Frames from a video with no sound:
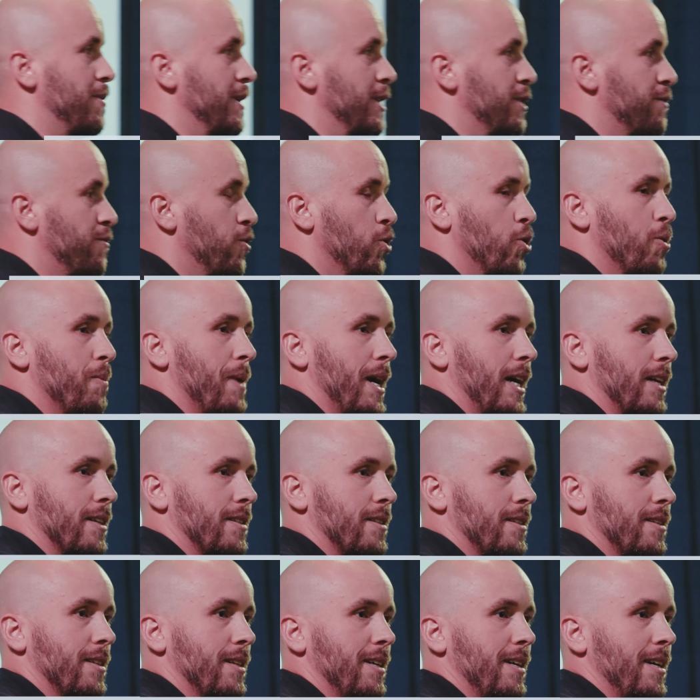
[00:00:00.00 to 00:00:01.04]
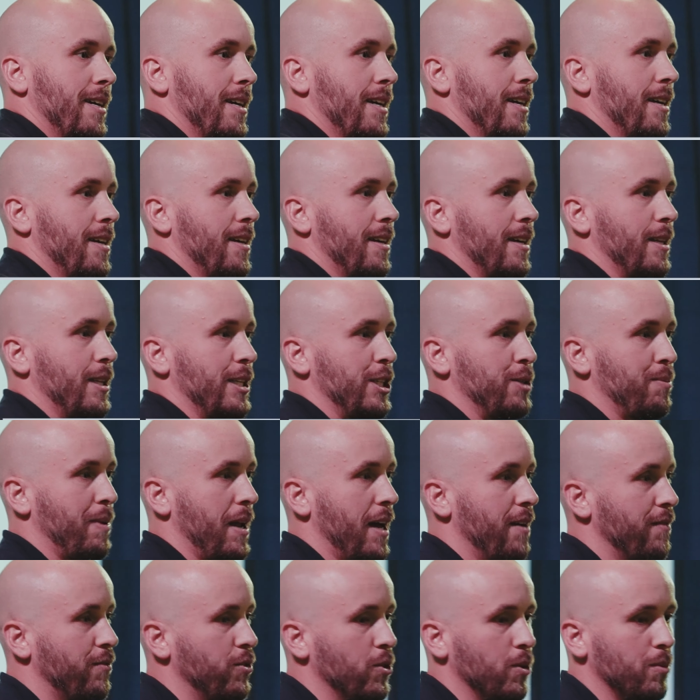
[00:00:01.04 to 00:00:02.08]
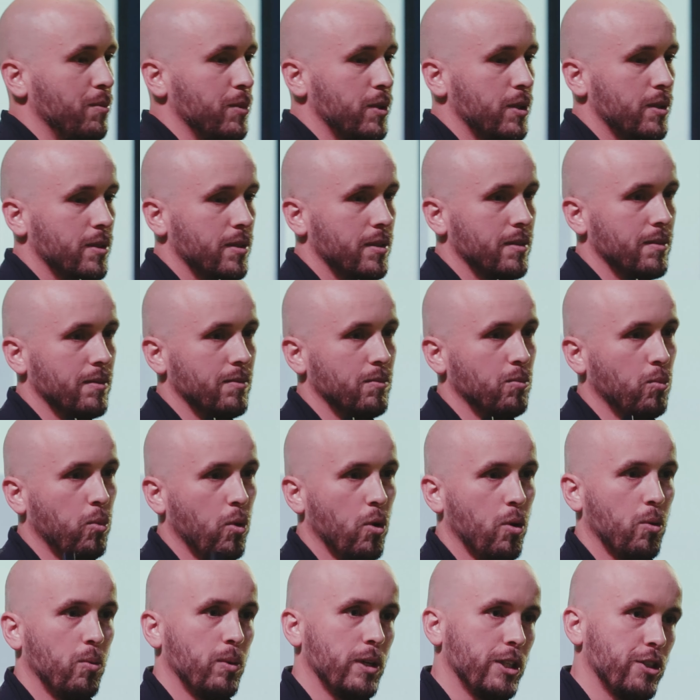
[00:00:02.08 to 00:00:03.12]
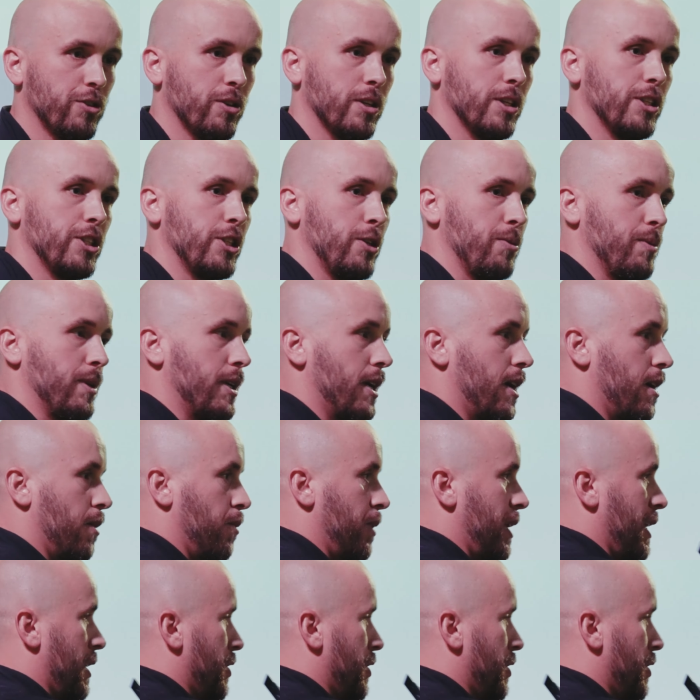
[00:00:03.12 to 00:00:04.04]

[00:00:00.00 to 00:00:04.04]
these formats and these platforms, what are we trying to do, and are we